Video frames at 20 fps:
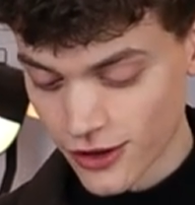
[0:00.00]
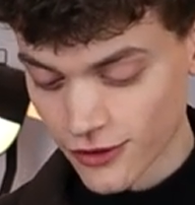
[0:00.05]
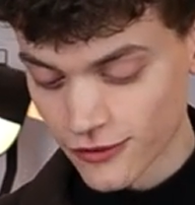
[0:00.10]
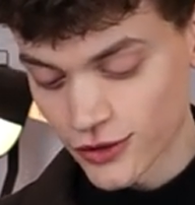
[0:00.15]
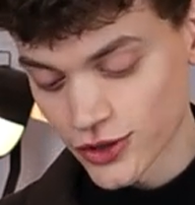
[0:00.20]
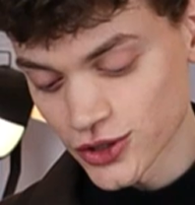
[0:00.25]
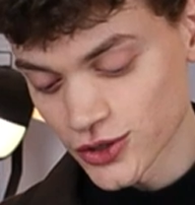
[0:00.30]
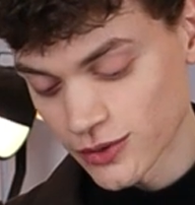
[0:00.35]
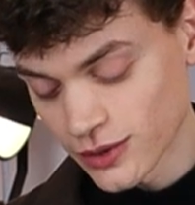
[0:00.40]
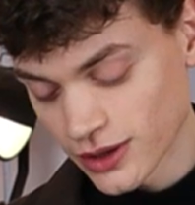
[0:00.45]

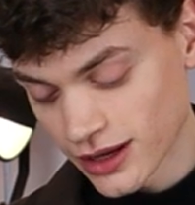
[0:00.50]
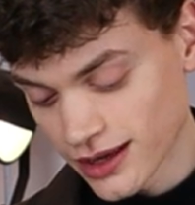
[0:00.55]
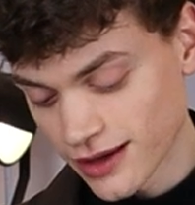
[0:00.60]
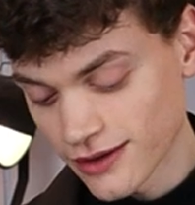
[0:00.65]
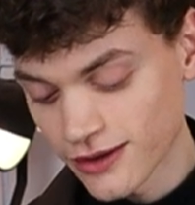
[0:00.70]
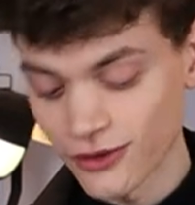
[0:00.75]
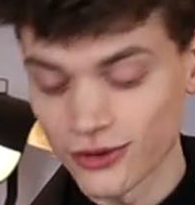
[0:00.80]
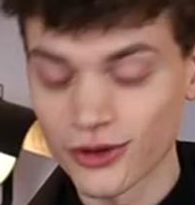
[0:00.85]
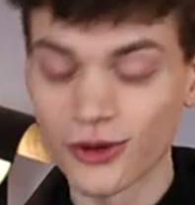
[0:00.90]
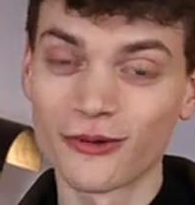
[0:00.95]
First we,
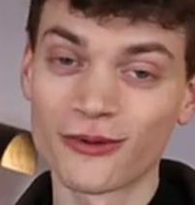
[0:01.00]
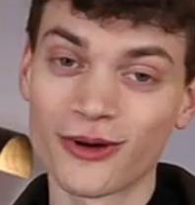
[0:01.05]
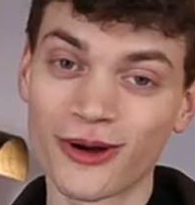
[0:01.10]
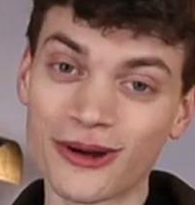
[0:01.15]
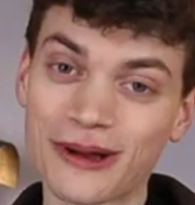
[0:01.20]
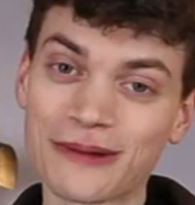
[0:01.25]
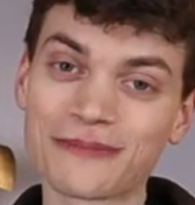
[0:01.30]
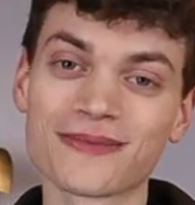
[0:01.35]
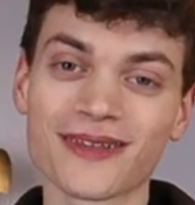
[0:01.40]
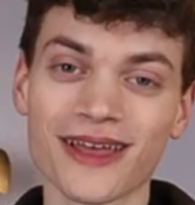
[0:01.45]
oh no,
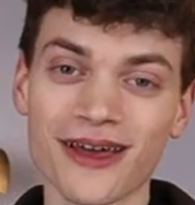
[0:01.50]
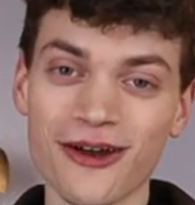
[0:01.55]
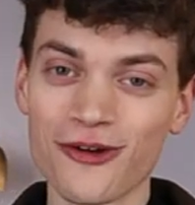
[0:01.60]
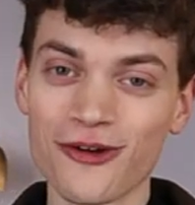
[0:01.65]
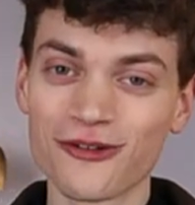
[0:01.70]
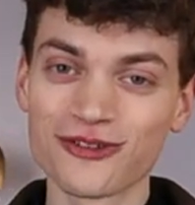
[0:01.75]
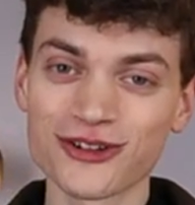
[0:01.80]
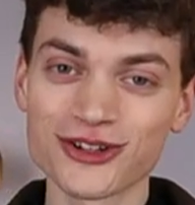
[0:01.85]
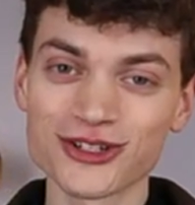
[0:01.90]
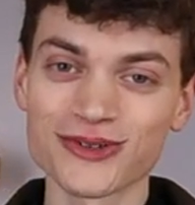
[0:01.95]
well,
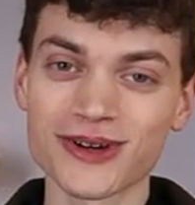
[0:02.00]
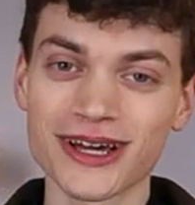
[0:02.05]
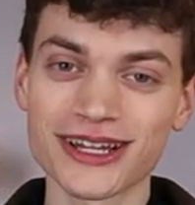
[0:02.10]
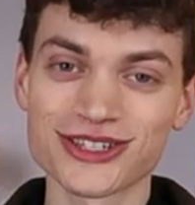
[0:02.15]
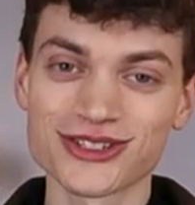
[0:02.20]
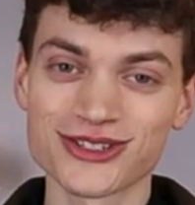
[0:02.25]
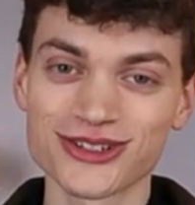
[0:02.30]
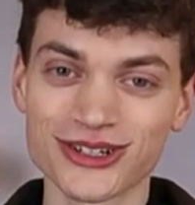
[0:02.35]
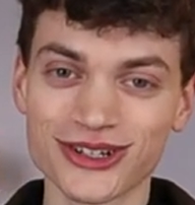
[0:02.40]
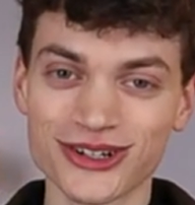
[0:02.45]
first we had a
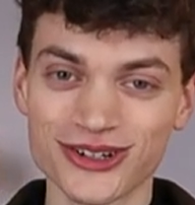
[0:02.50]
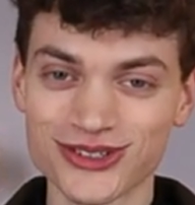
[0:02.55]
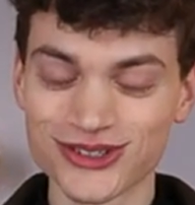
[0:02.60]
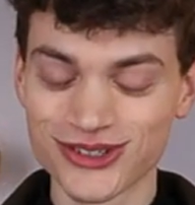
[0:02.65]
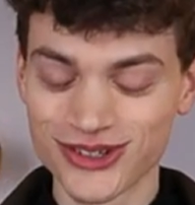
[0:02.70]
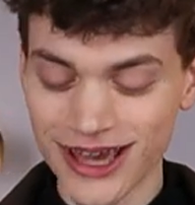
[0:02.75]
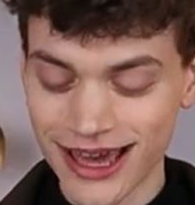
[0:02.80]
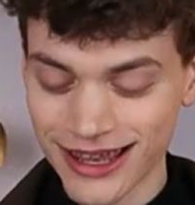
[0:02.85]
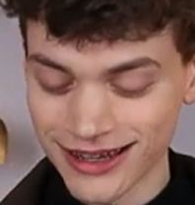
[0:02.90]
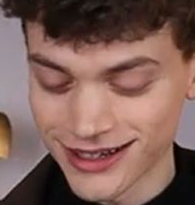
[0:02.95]
studio
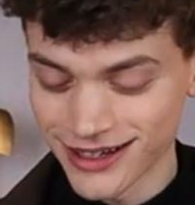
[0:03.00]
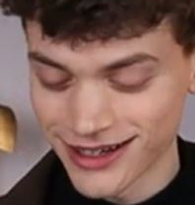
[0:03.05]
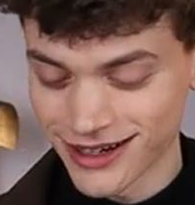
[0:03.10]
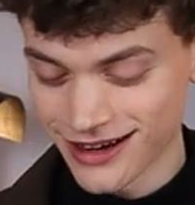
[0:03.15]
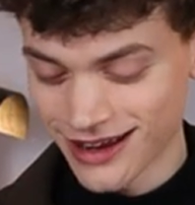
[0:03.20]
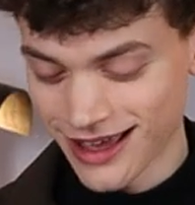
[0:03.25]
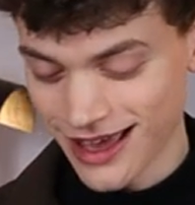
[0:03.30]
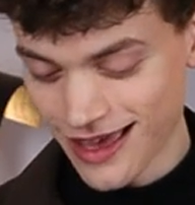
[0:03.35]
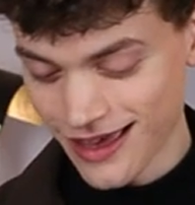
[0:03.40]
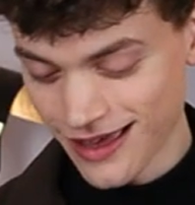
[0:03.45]

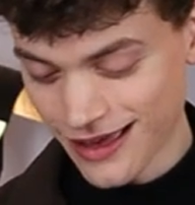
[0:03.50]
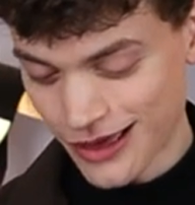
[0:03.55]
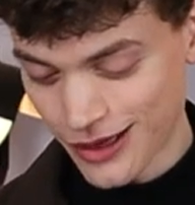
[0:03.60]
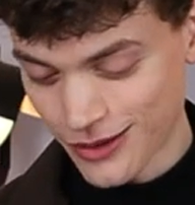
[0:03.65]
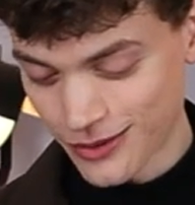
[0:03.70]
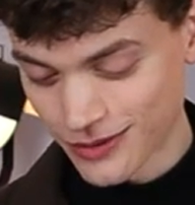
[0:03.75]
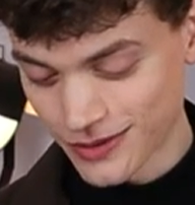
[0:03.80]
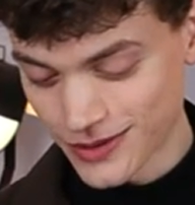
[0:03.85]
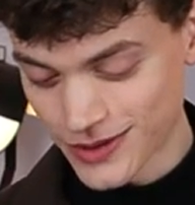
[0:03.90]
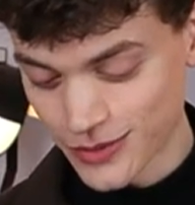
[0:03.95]
together,
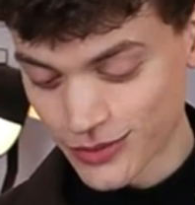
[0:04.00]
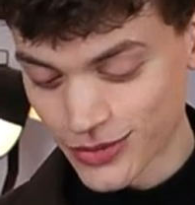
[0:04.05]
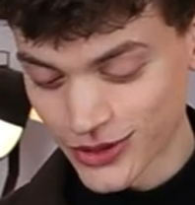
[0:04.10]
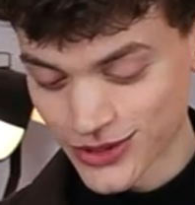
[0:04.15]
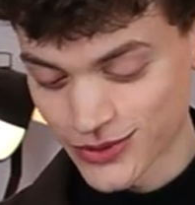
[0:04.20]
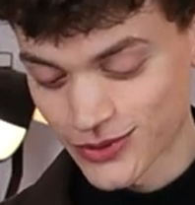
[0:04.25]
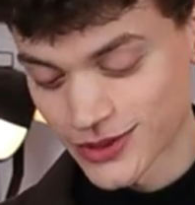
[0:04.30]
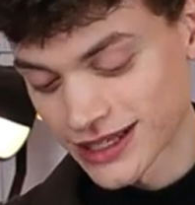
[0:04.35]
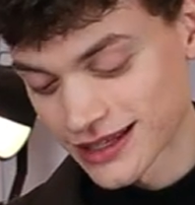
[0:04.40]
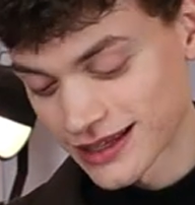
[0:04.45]
and
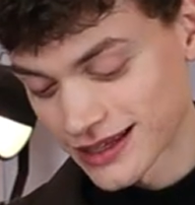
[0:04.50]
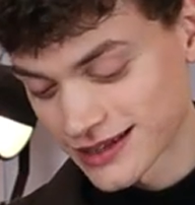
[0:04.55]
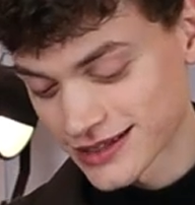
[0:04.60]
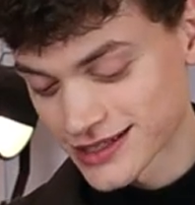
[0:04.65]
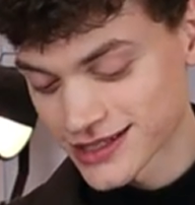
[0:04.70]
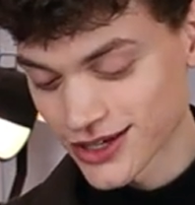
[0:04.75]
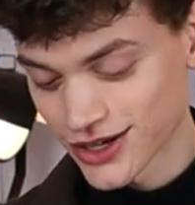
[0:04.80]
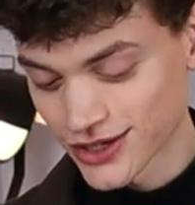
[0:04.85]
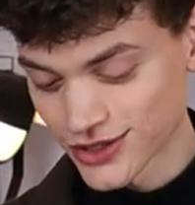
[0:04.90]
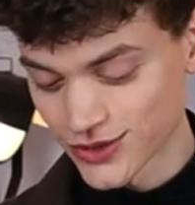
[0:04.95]
but we
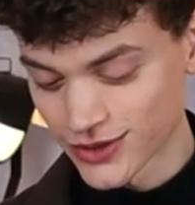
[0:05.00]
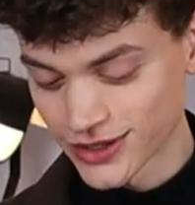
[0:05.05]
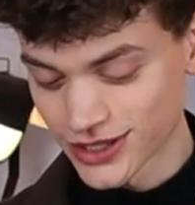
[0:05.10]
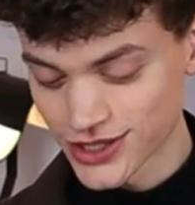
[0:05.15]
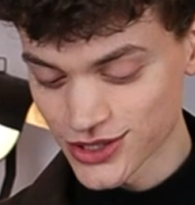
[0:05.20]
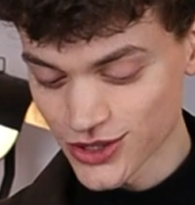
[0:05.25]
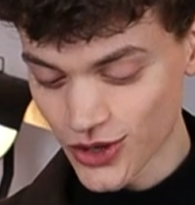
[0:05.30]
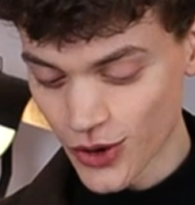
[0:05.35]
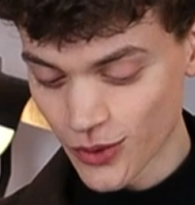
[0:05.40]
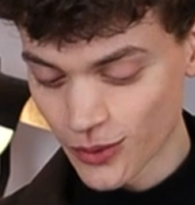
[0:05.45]
started doing
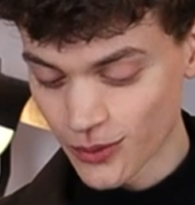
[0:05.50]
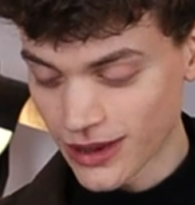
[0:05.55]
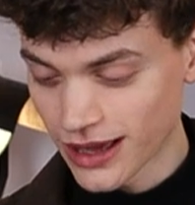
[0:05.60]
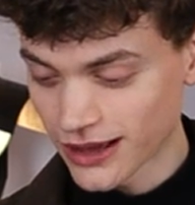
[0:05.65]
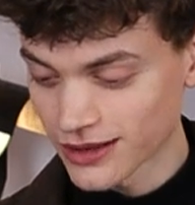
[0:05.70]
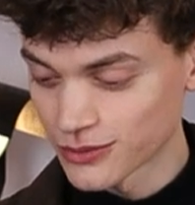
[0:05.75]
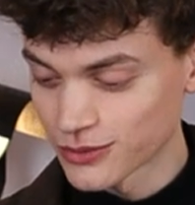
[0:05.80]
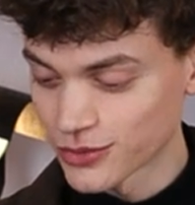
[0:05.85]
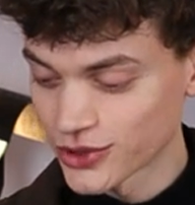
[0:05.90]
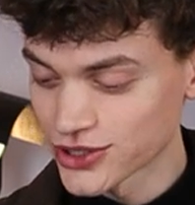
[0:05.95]
so much,